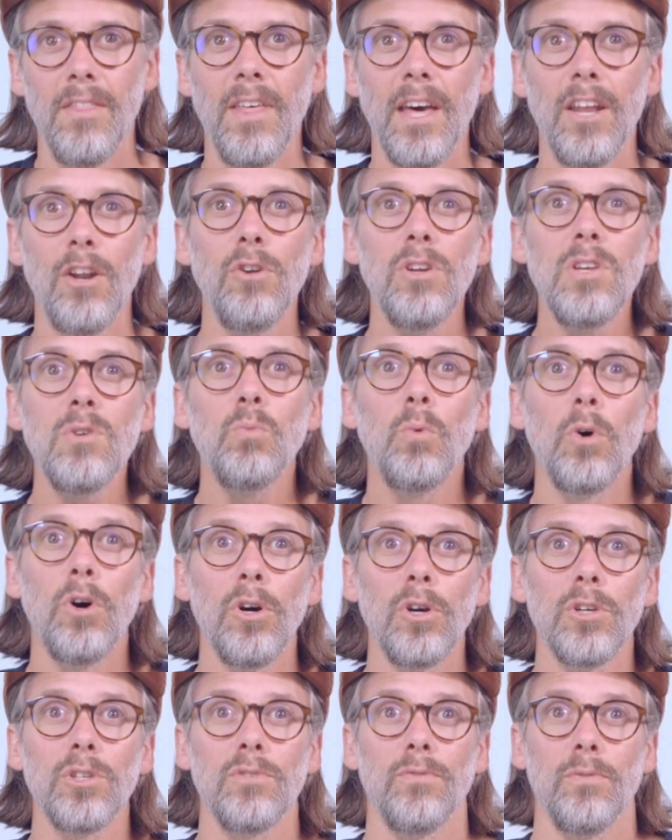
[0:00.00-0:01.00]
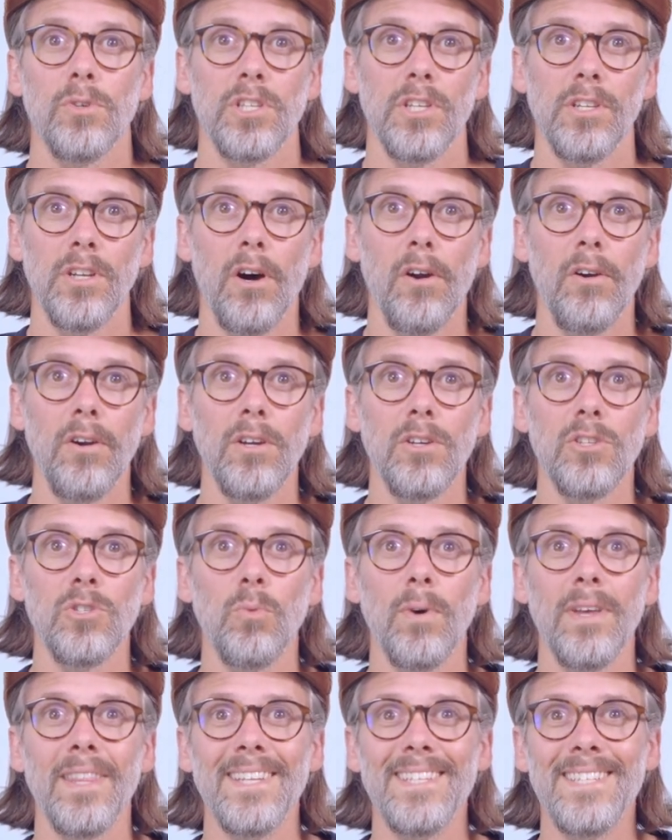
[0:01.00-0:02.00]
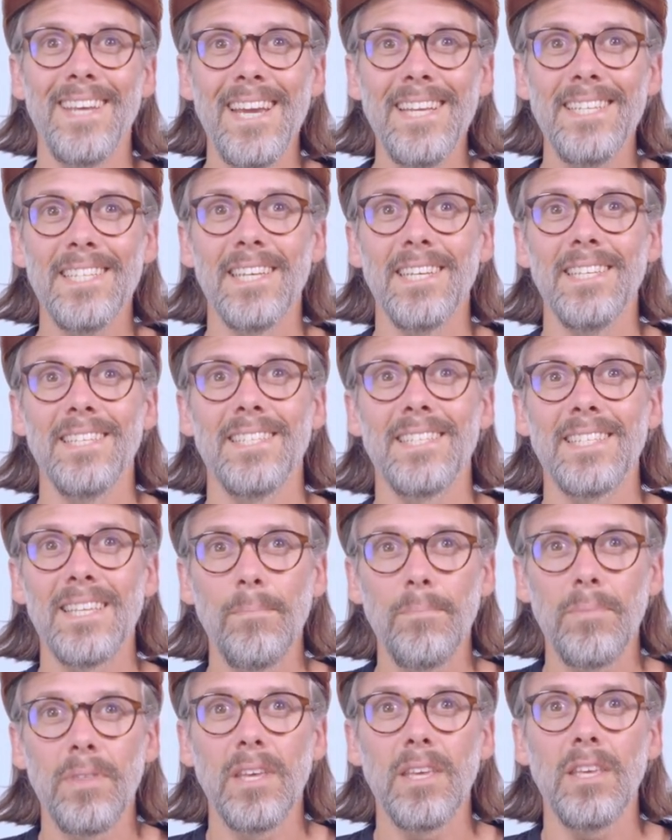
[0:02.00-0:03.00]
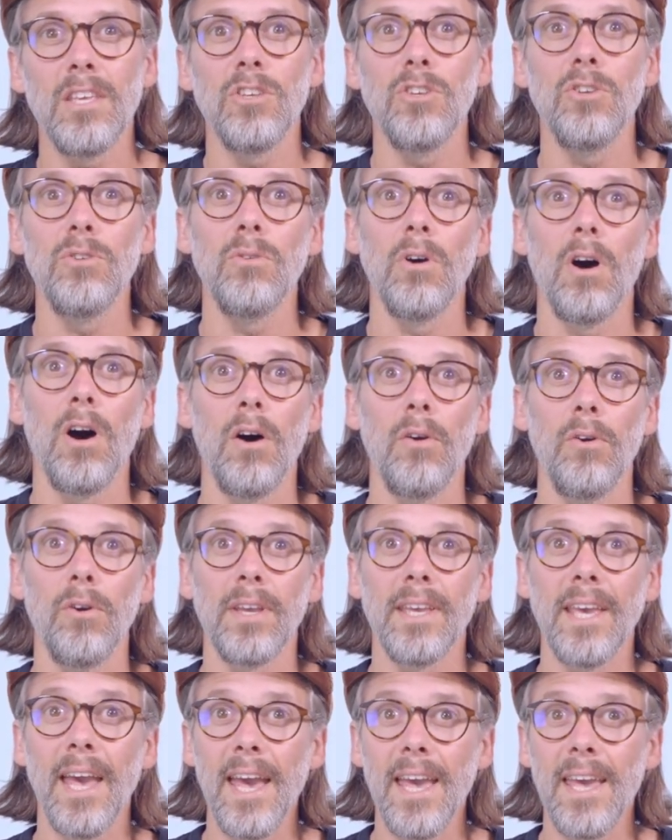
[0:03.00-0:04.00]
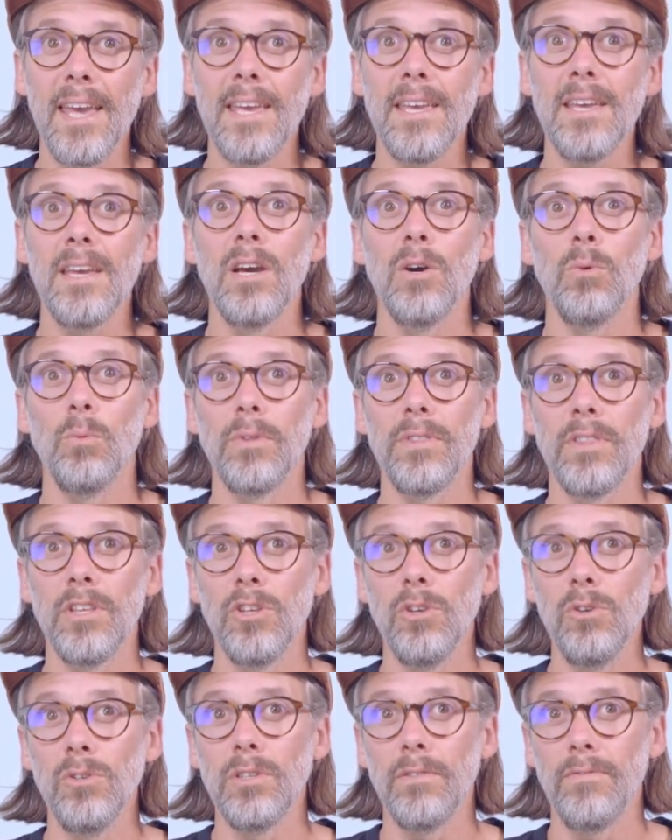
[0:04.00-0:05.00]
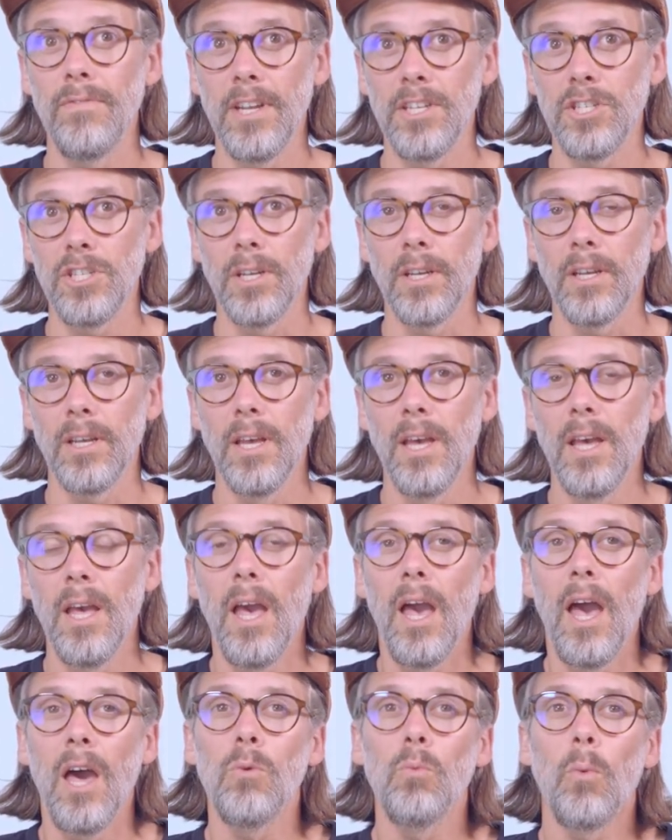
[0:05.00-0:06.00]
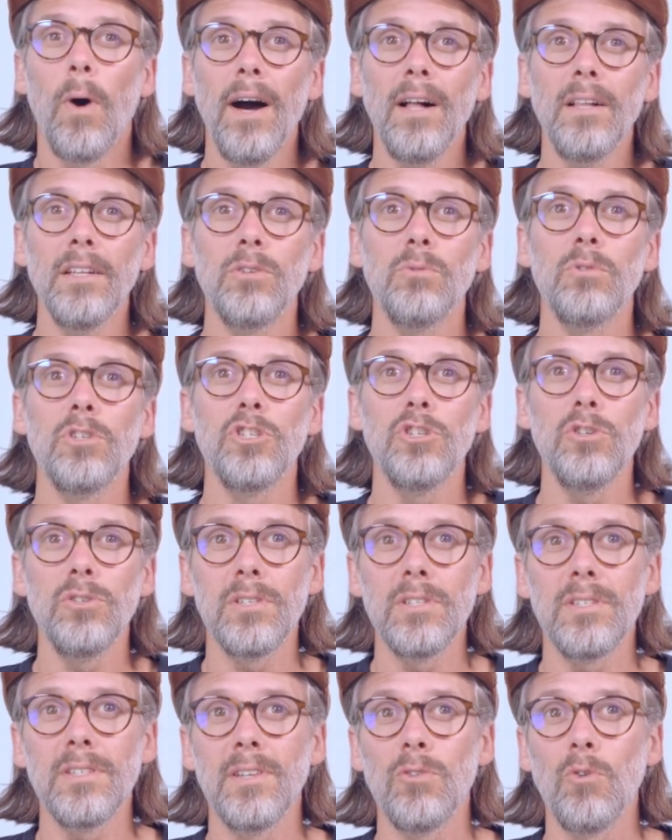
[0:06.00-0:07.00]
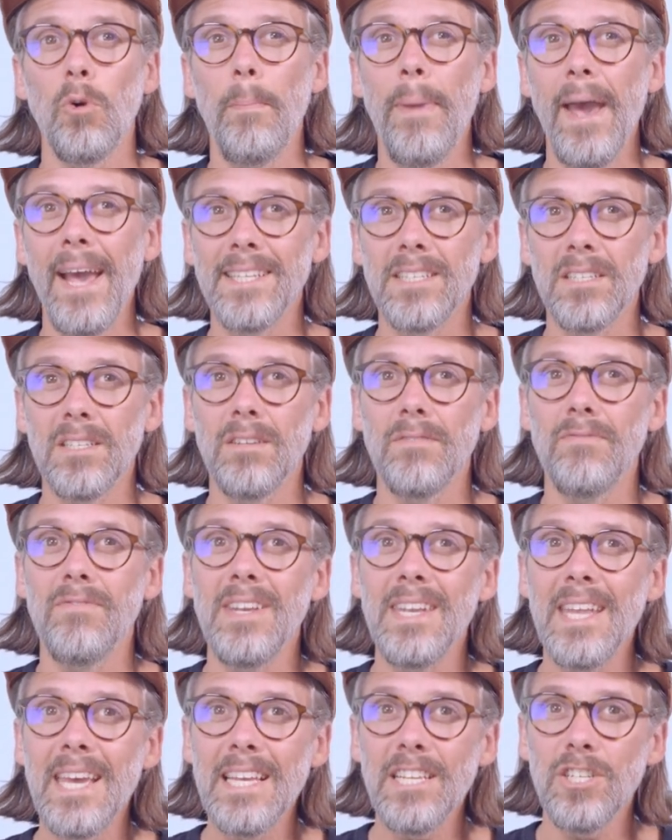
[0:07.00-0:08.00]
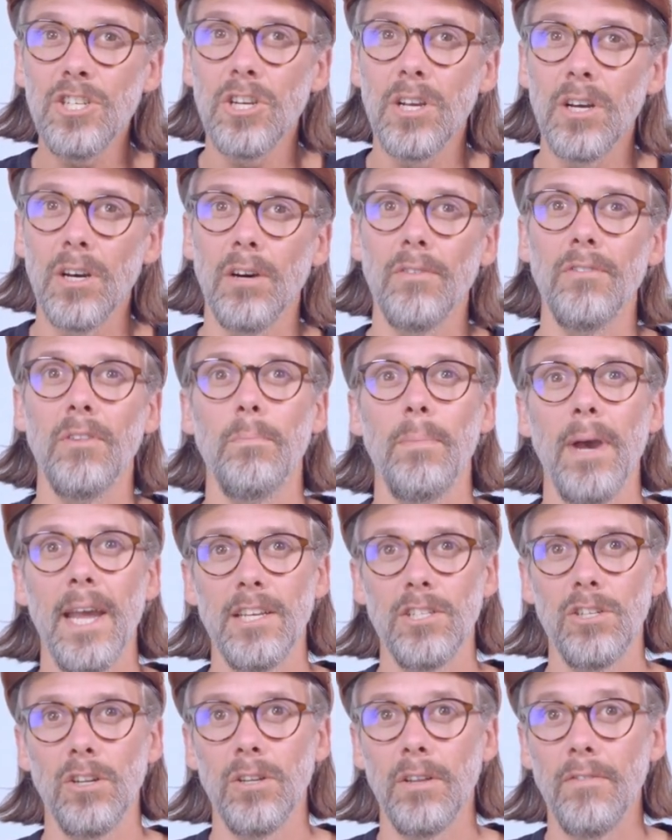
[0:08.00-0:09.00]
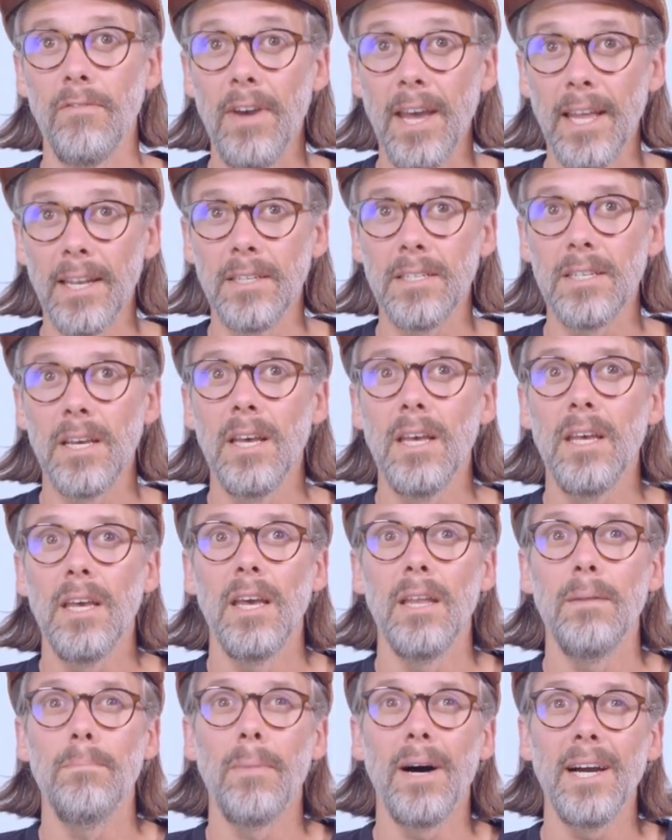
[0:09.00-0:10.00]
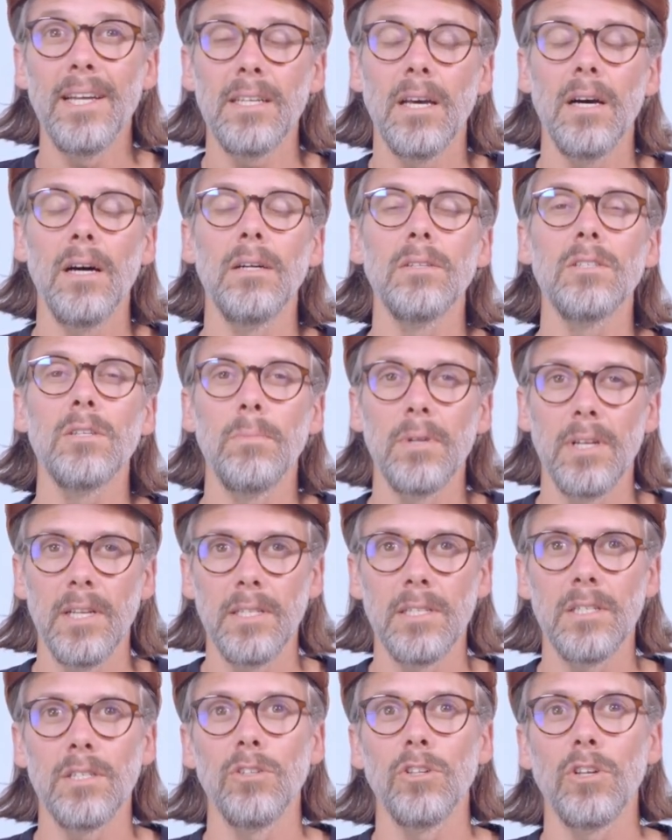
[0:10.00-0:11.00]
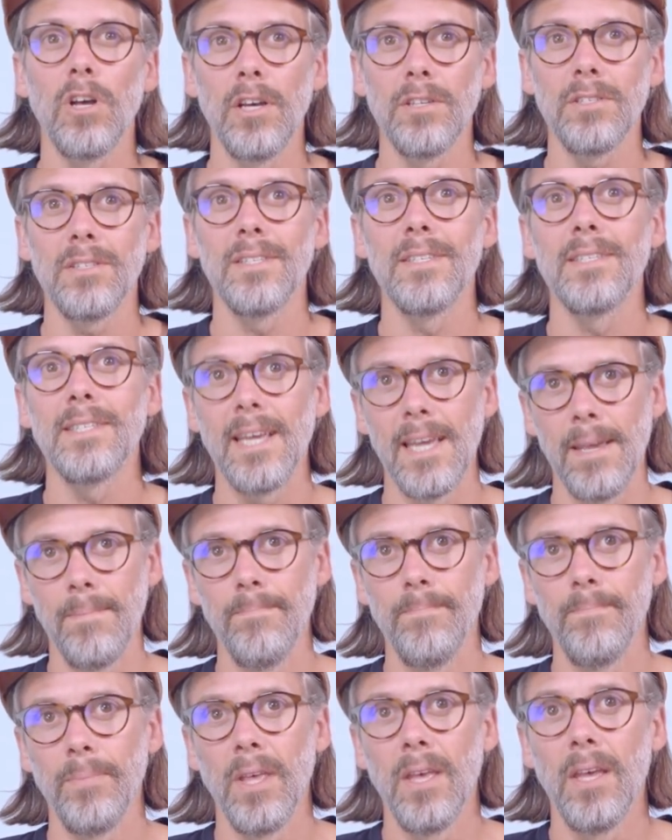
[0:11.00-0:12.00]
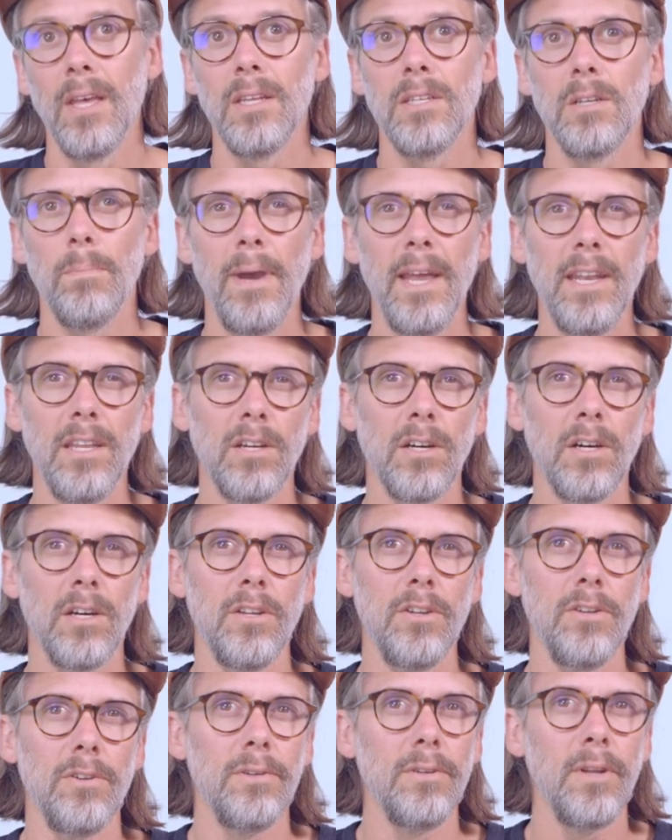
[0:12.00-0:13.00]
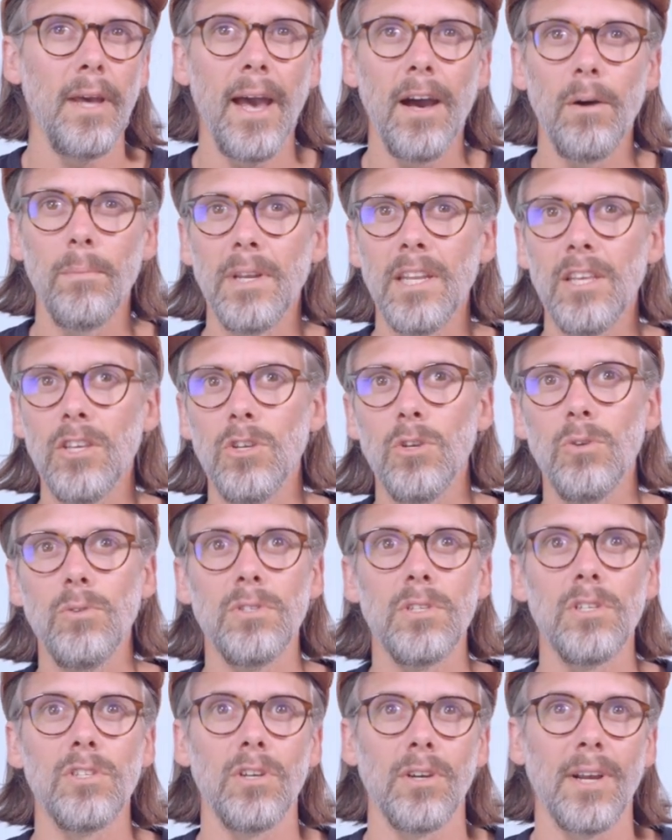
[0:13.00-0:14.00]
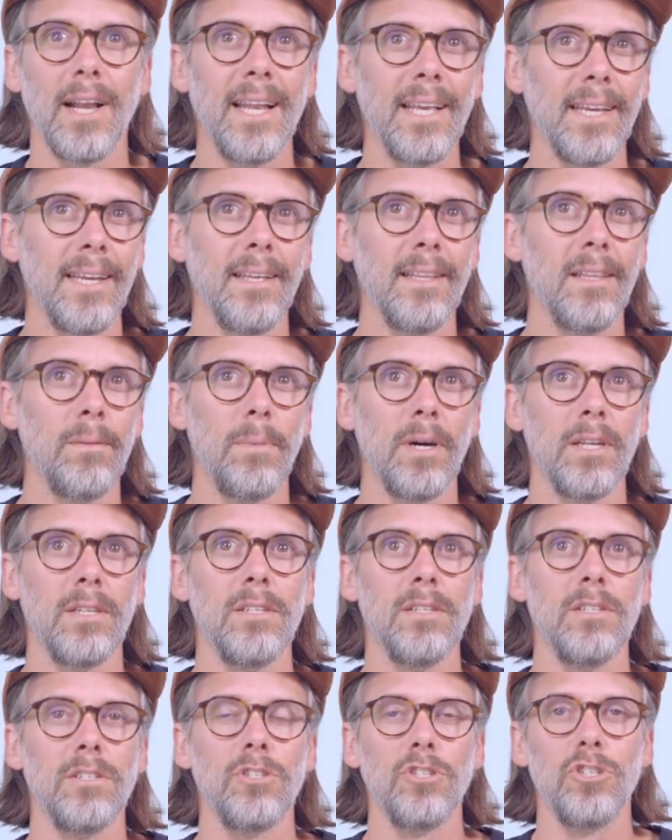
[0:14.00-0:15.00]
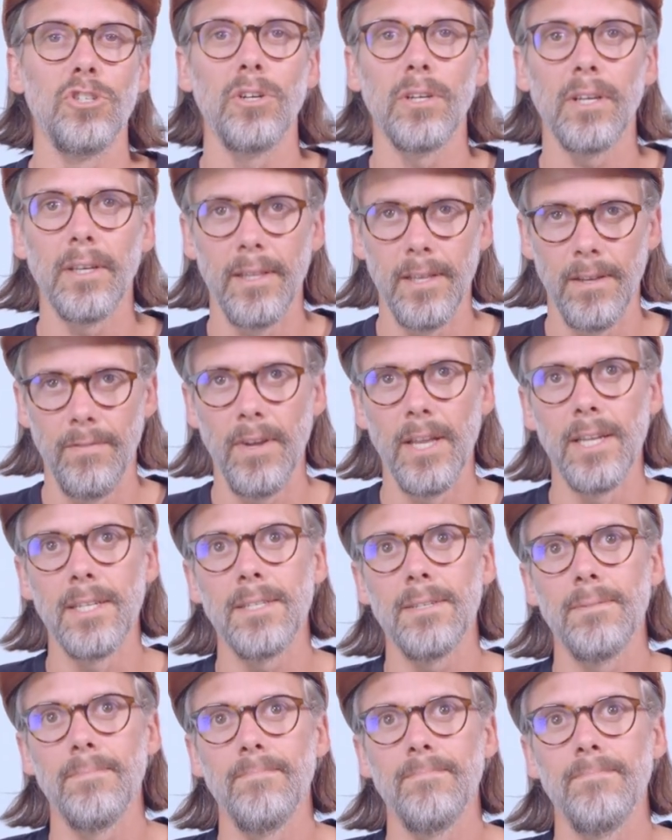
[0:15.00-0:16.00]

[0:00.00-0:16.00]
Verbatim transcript: that only works for scenarios where the data is something you are okay with the user fetching. And while it reduces the repetitive nature of the page load event, it might ultimately still cost the same, depending on how many users are clicking the button to trigger the event.